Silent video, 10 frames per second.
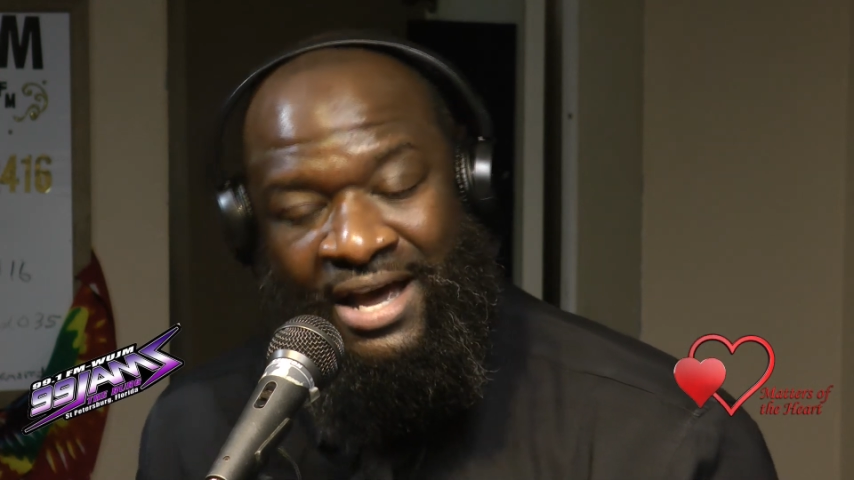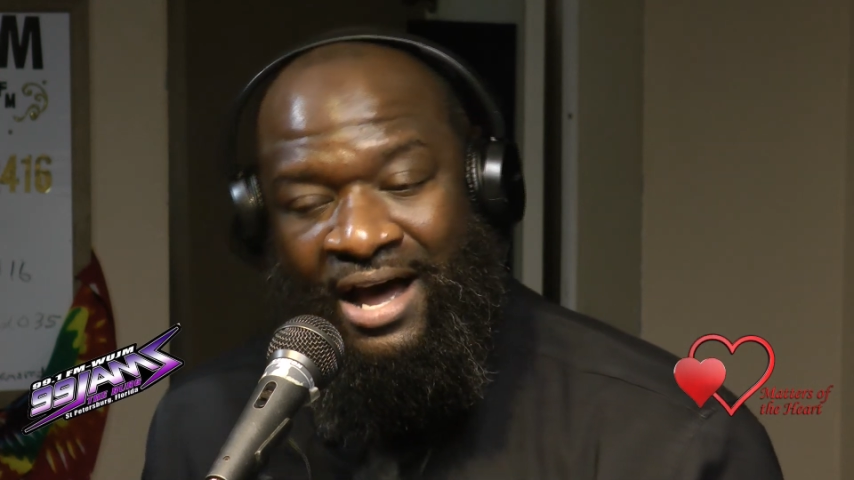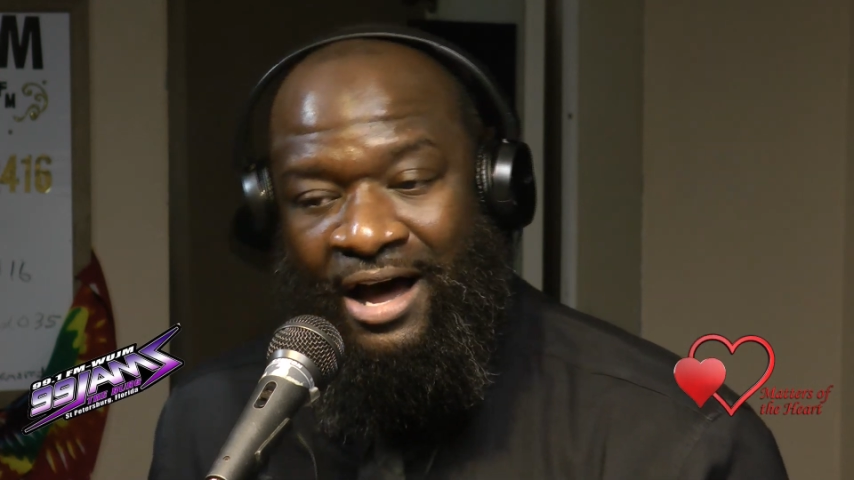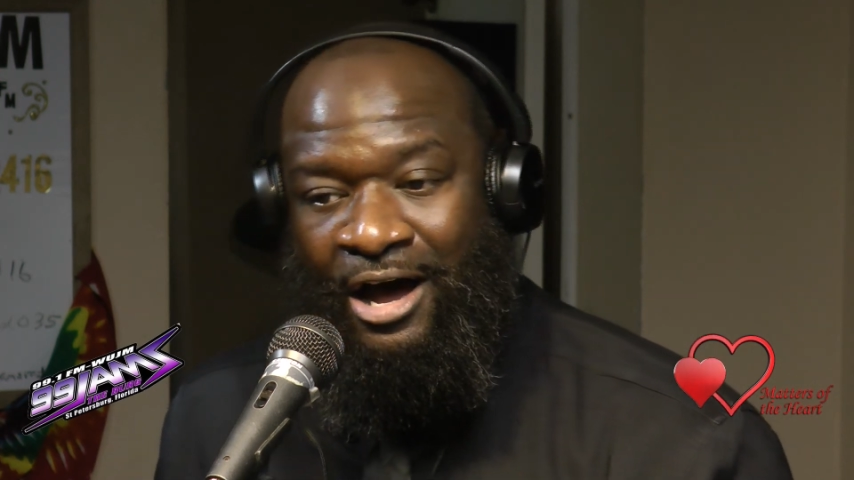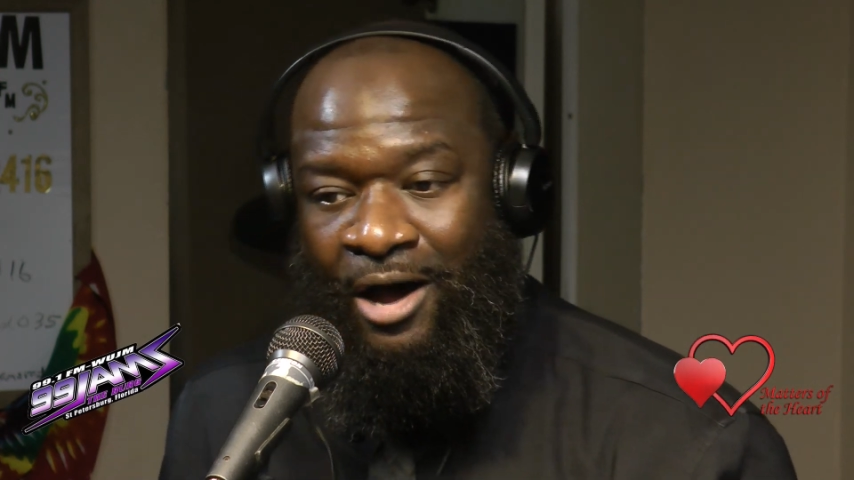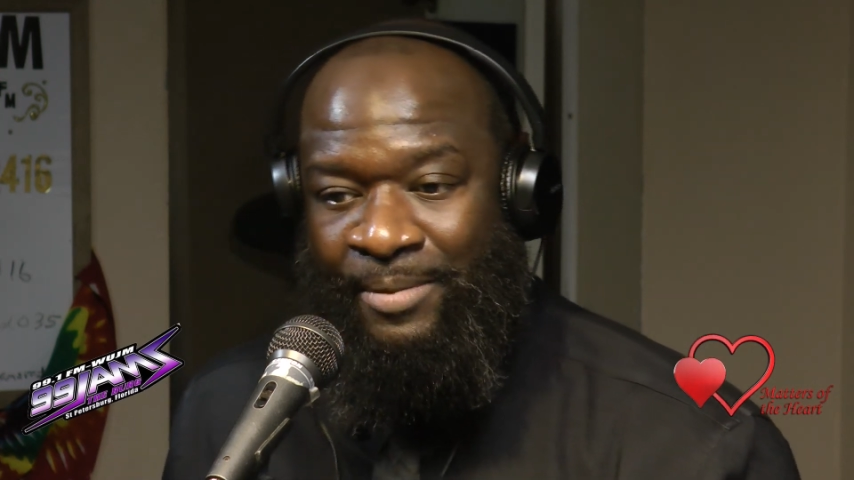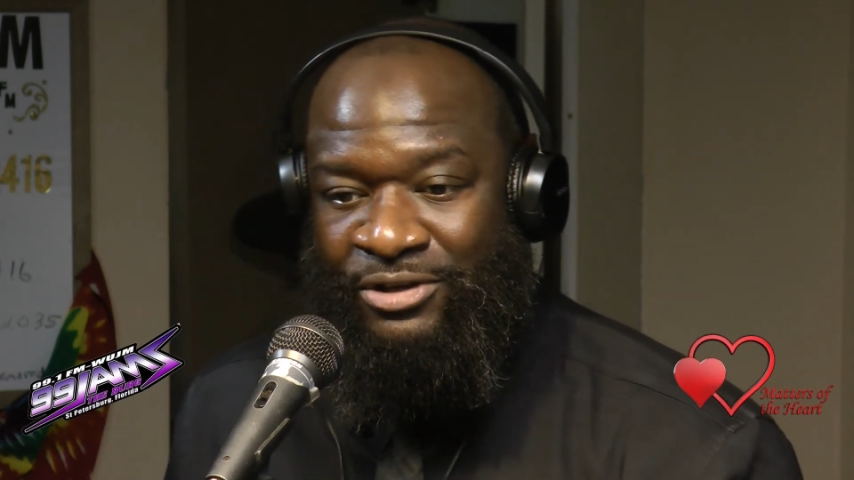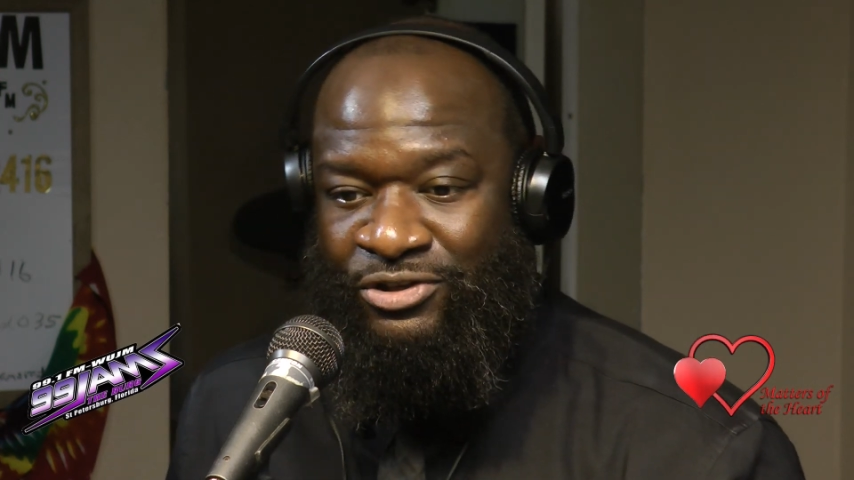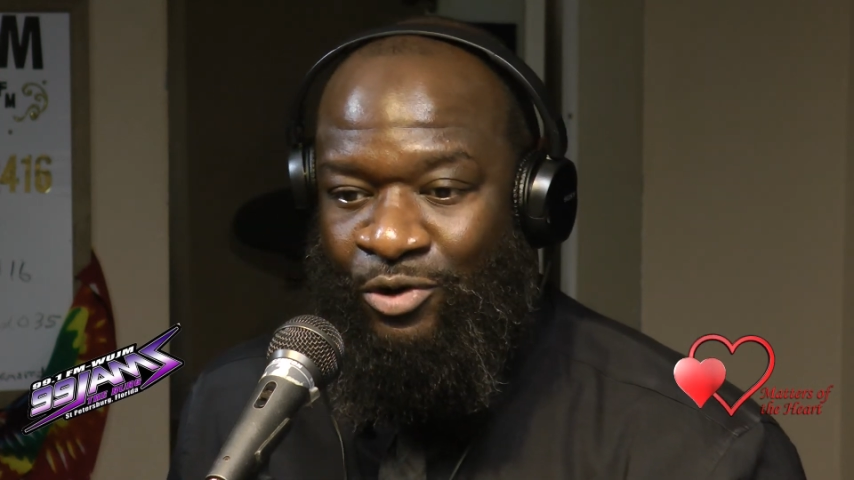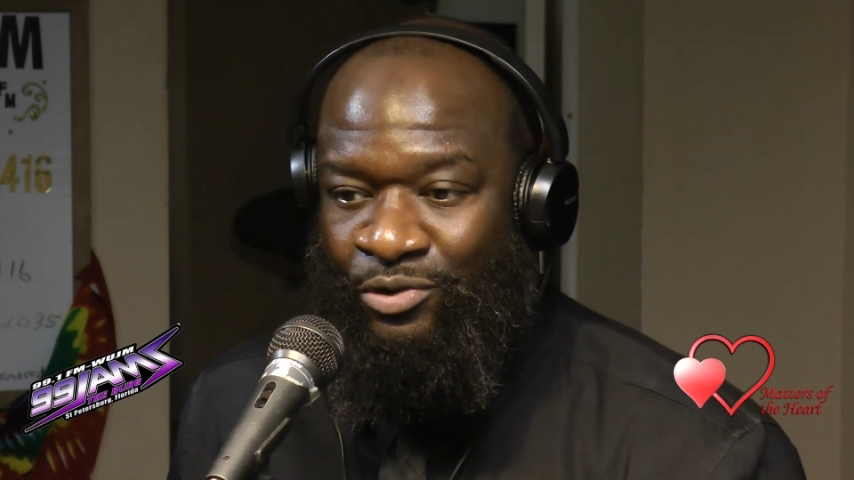And
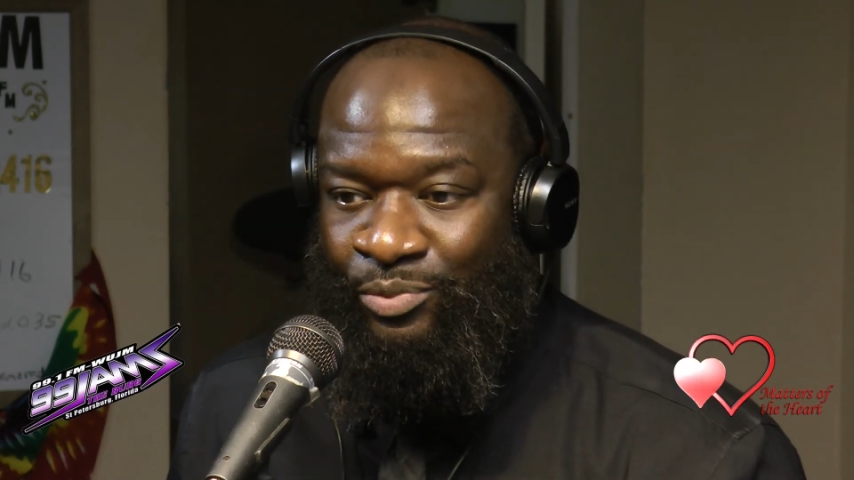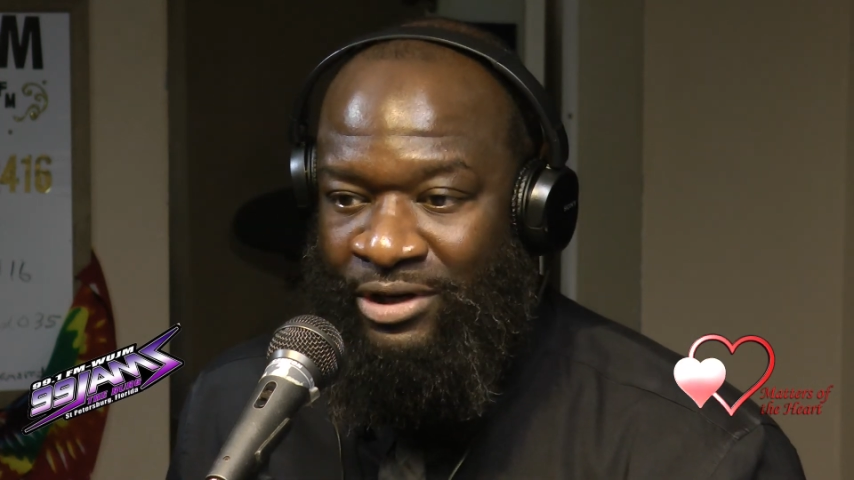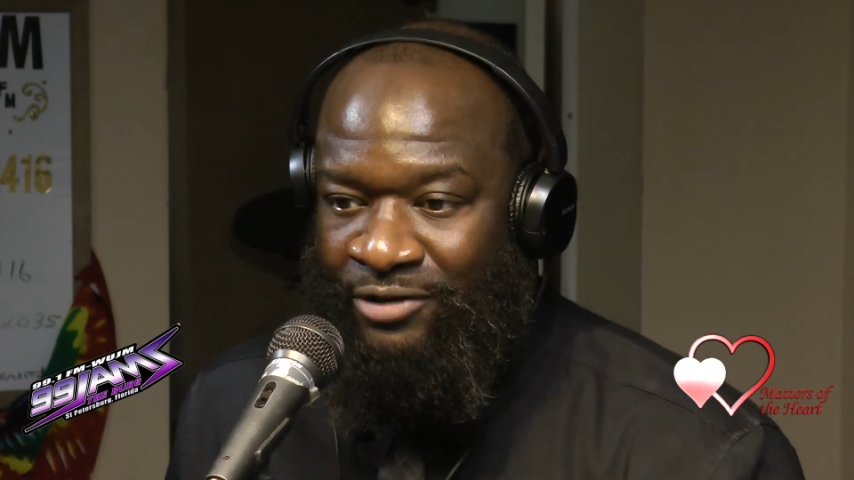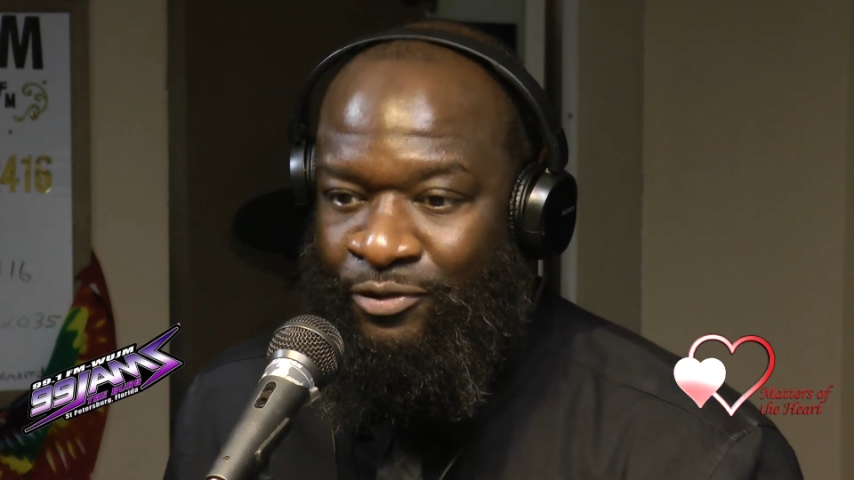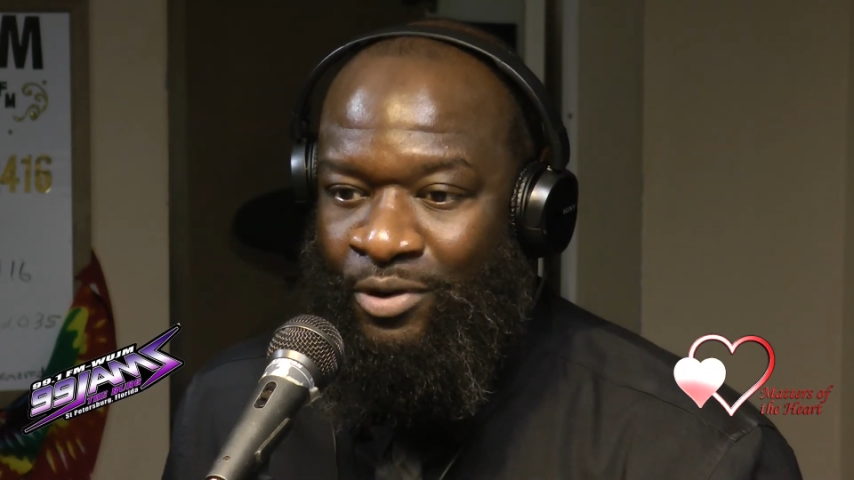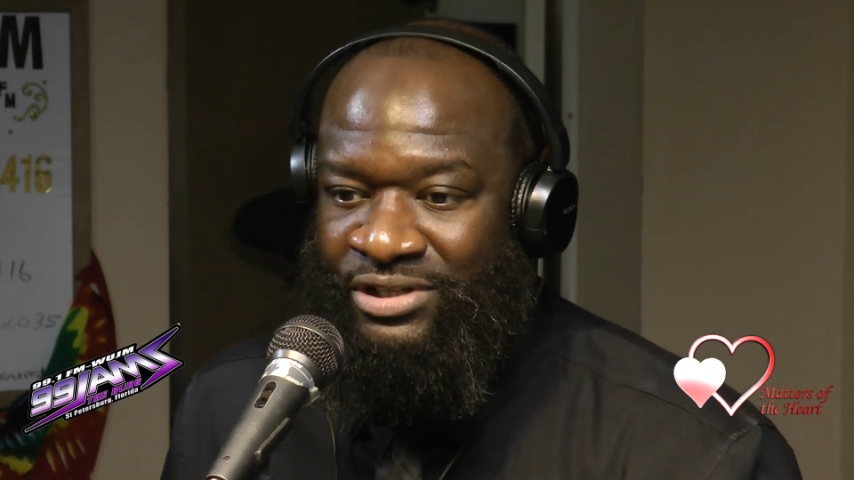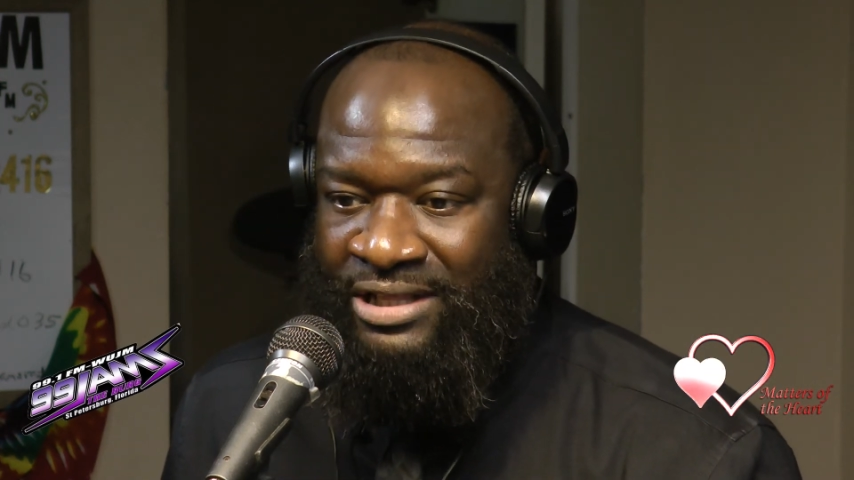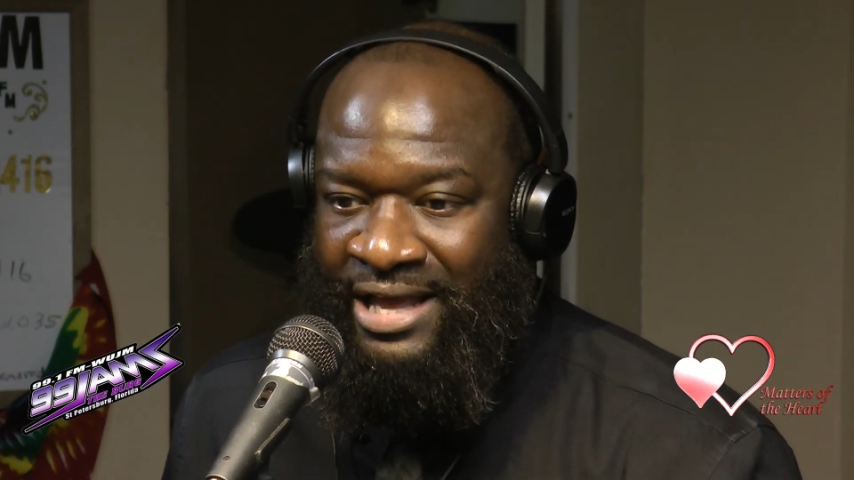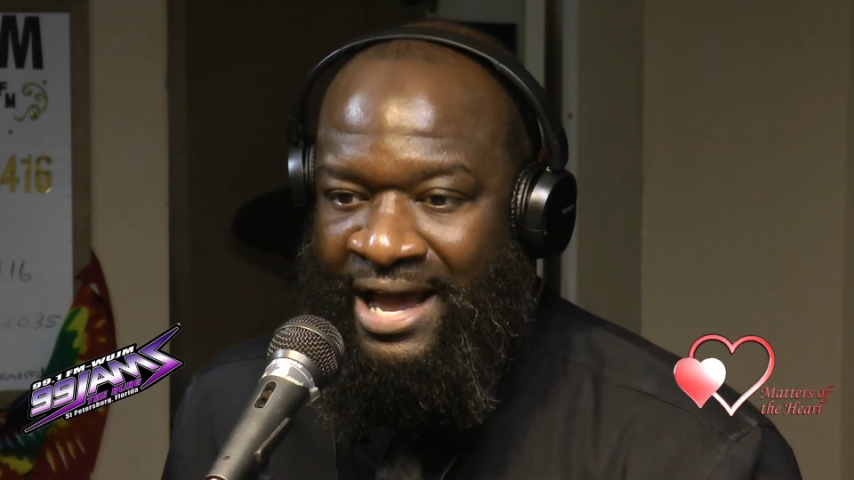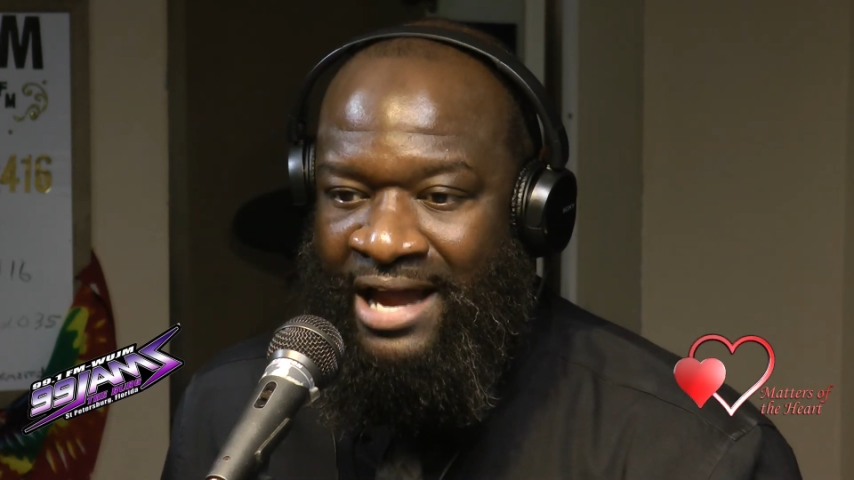so we look forward to
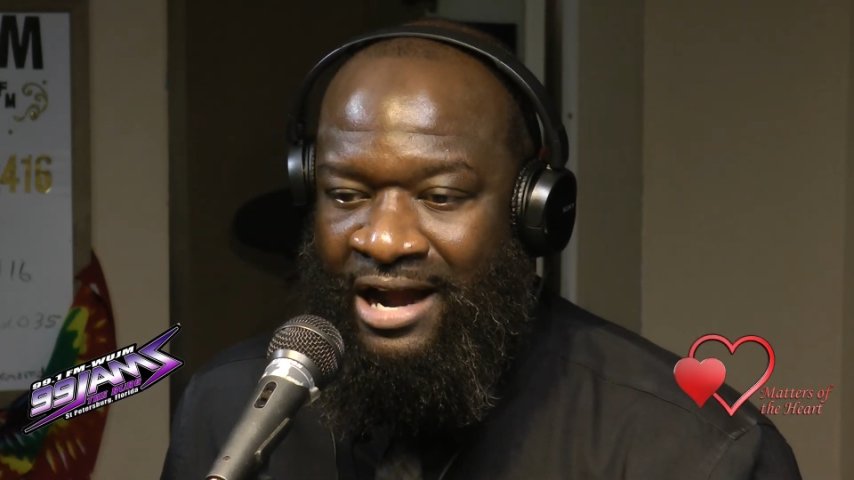that.